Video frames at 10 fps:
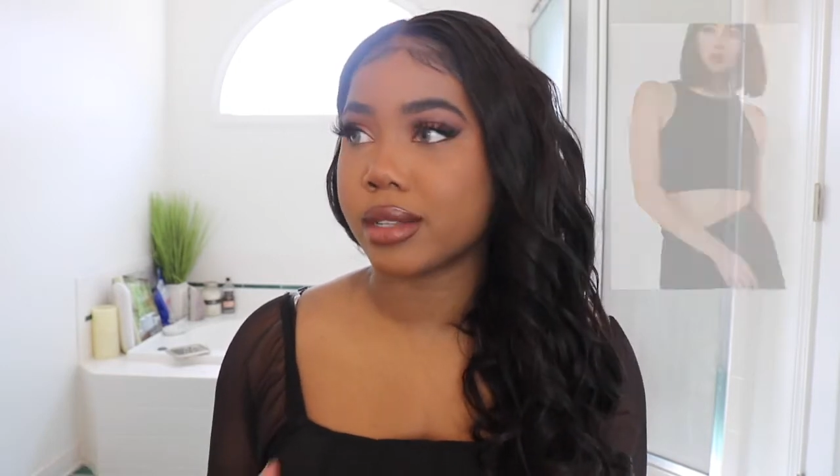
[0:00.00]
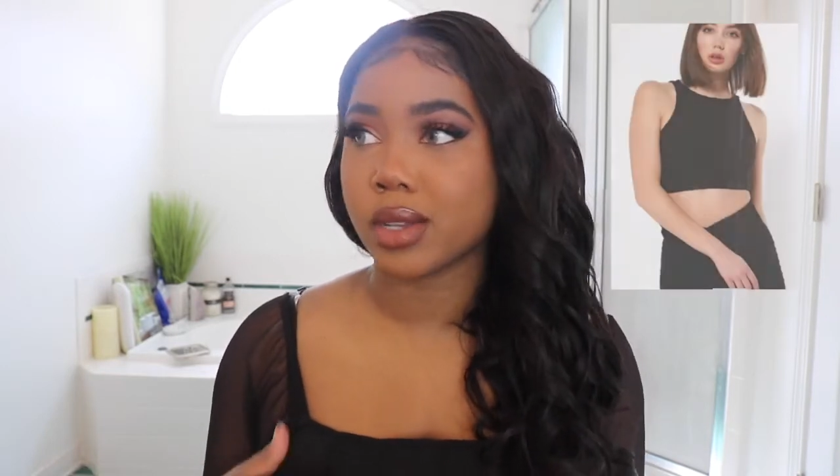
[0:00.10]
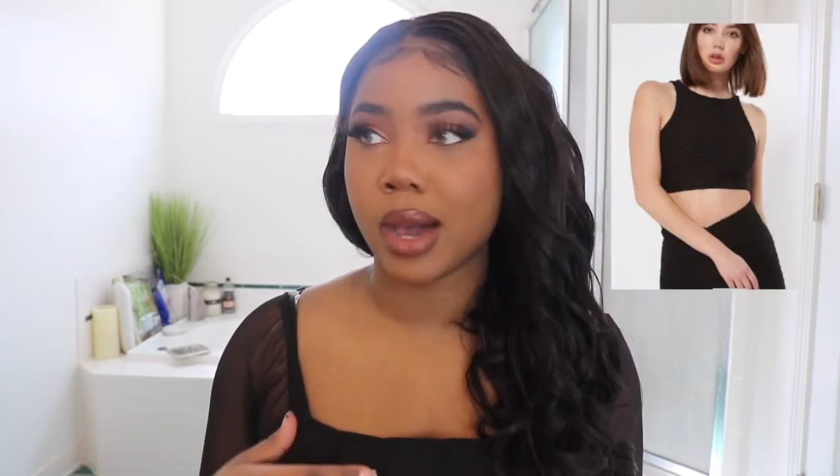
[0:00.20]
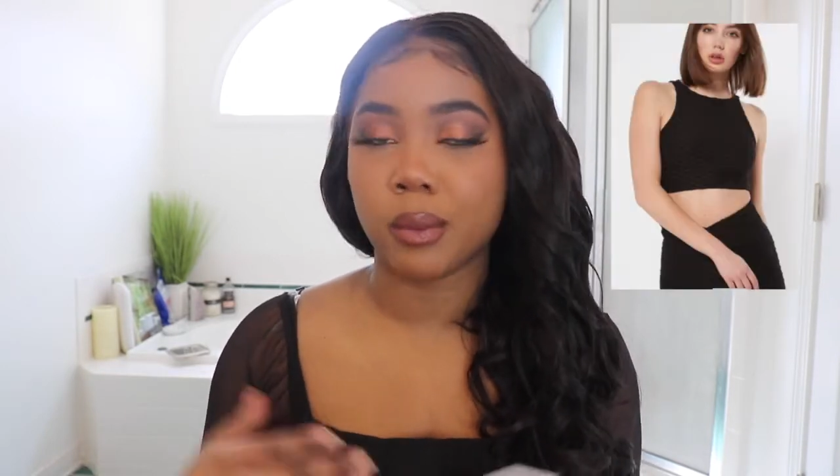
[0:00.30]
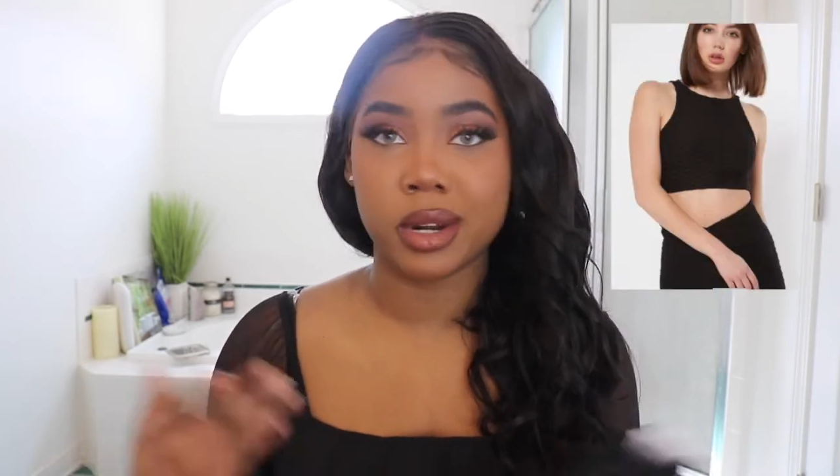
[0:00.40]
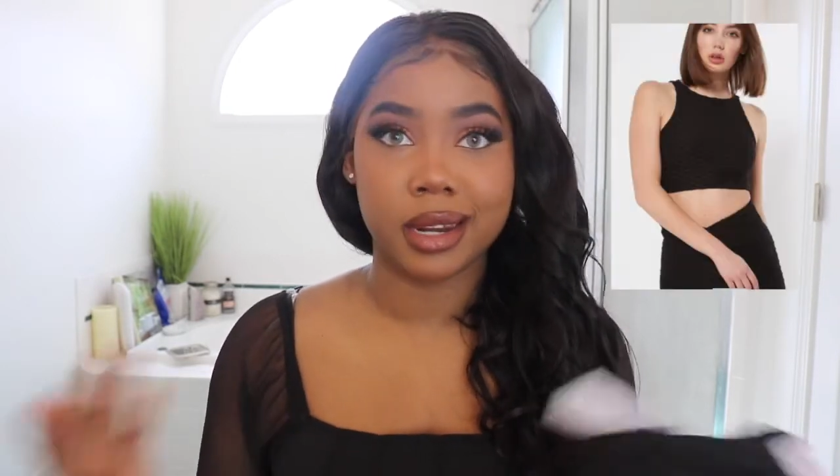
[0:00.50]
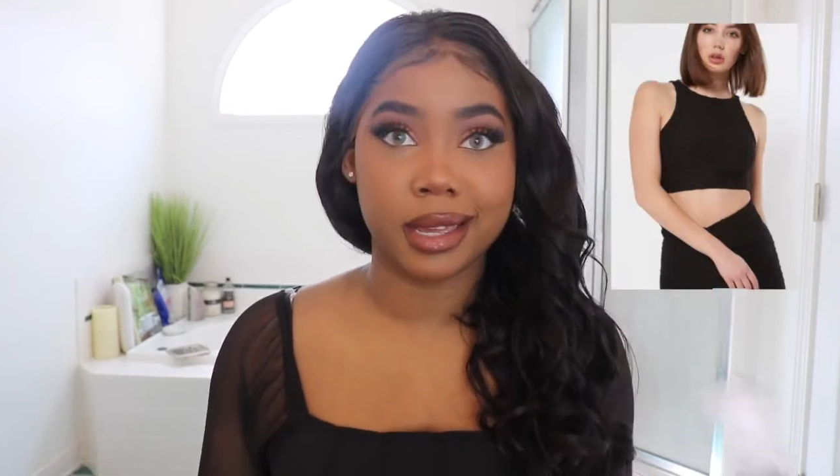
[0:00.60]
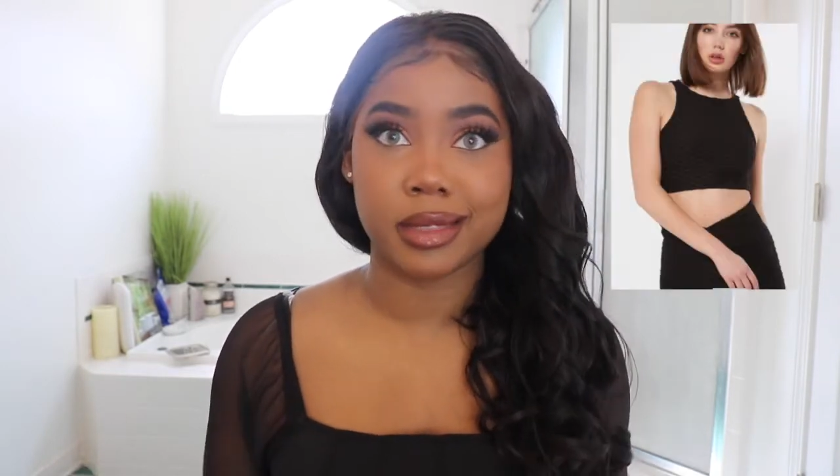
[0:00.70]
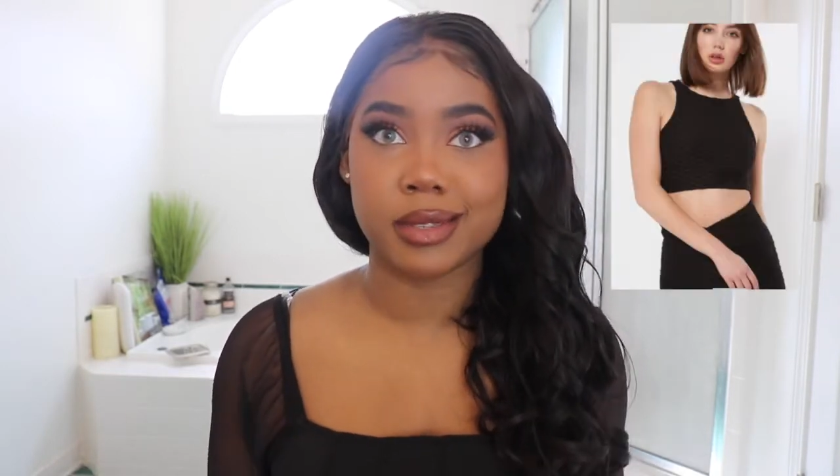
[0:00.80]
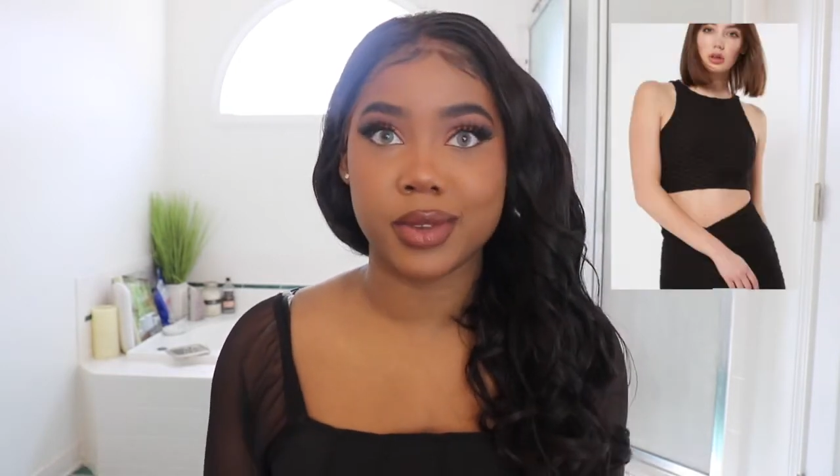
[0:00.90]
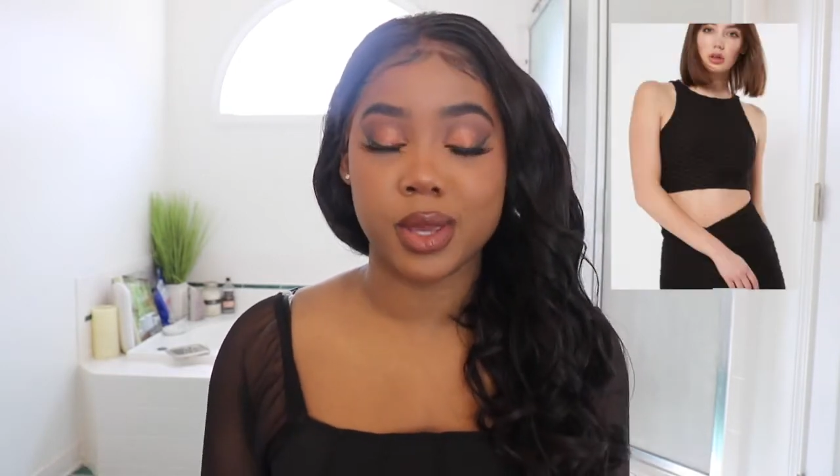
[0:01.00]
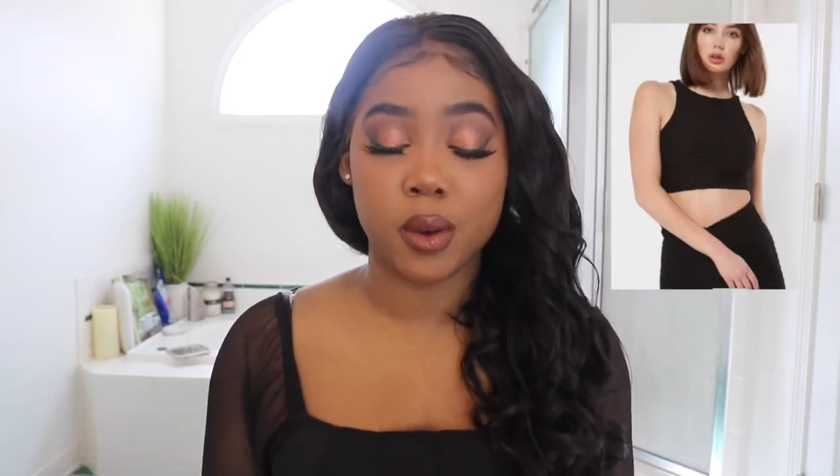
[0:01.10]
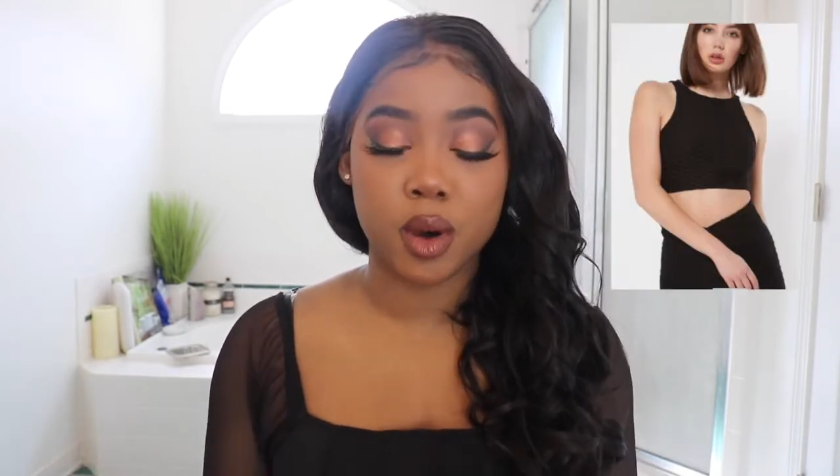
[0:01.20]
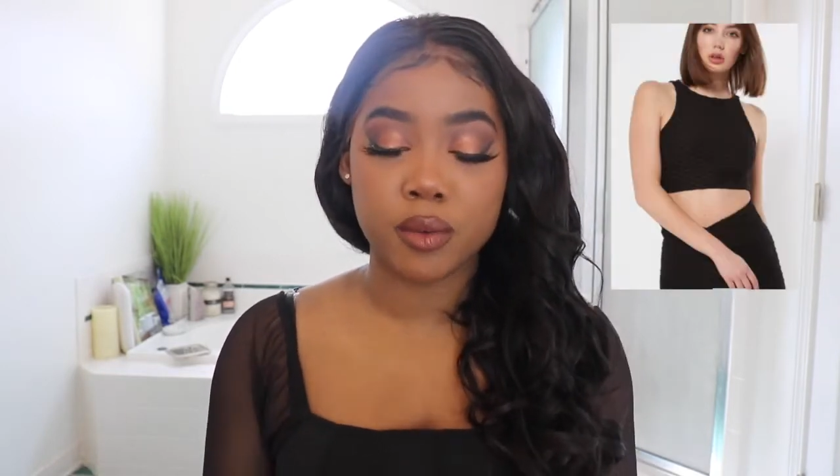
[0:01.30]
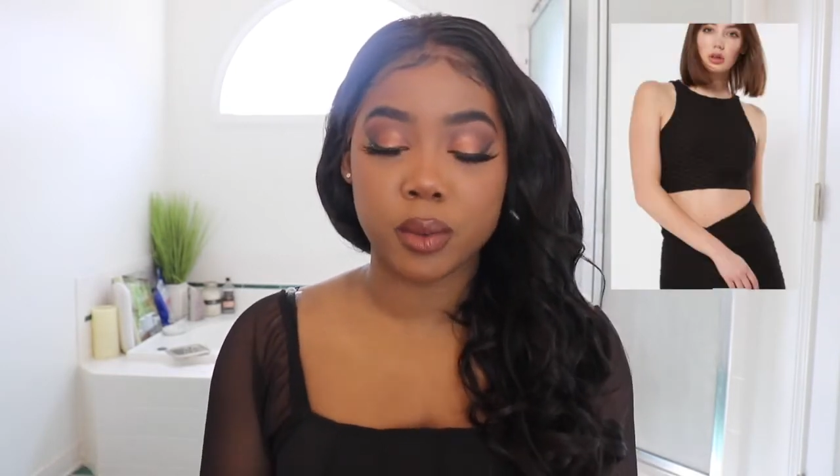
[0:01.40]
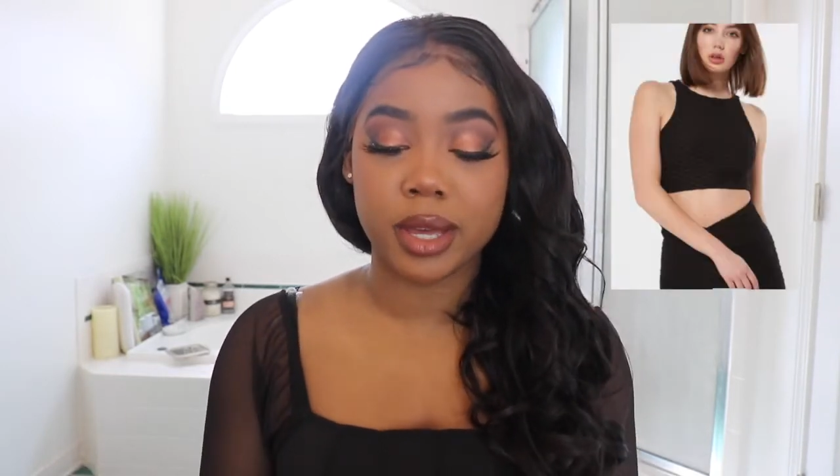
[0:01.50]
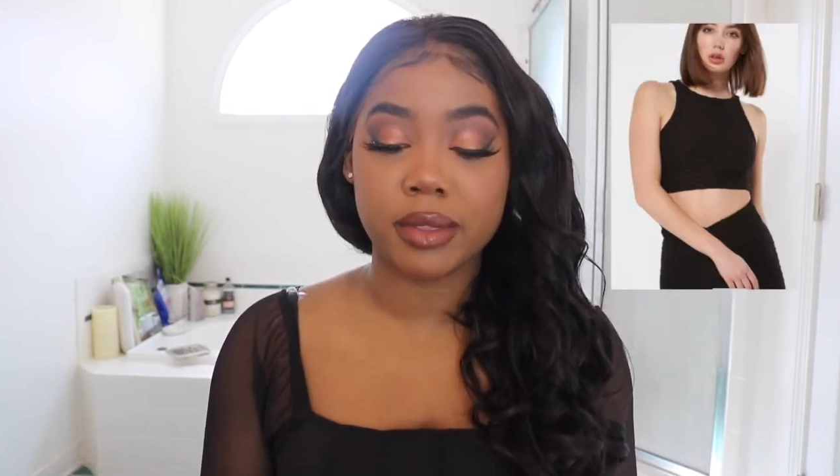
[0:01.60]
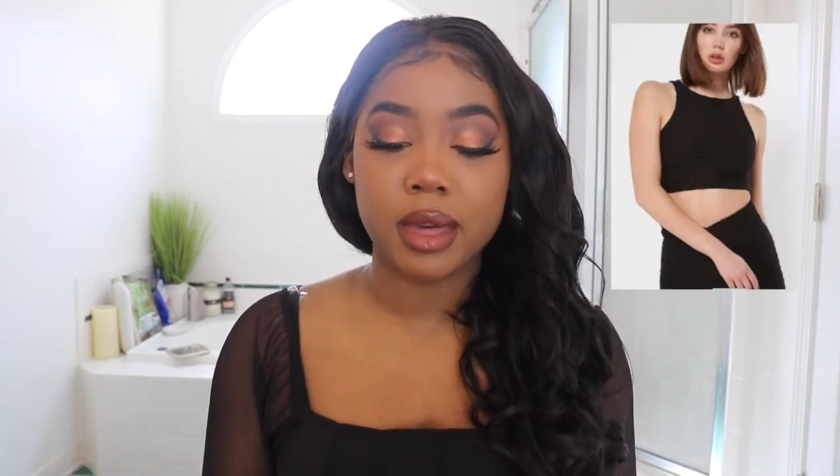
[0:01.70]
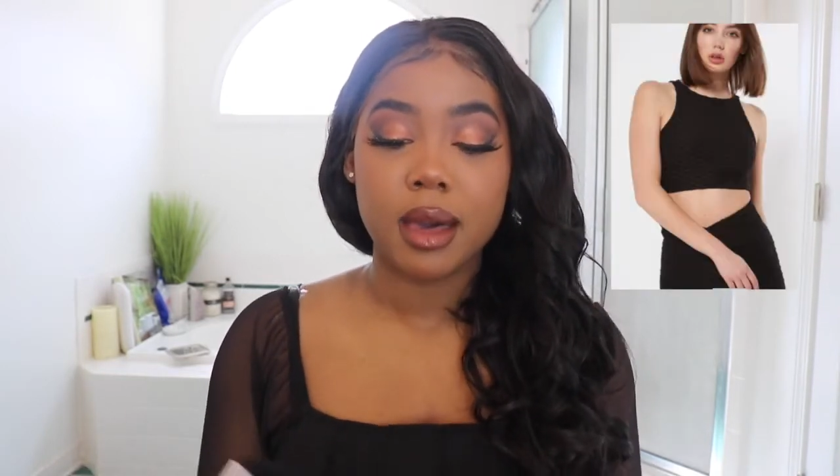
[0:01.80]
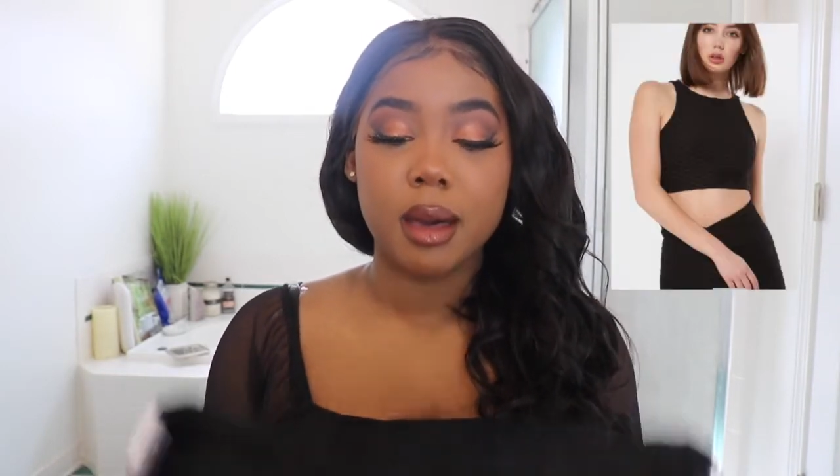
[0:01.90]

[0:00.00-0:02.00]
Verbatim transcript: So I wanted to get this video over with.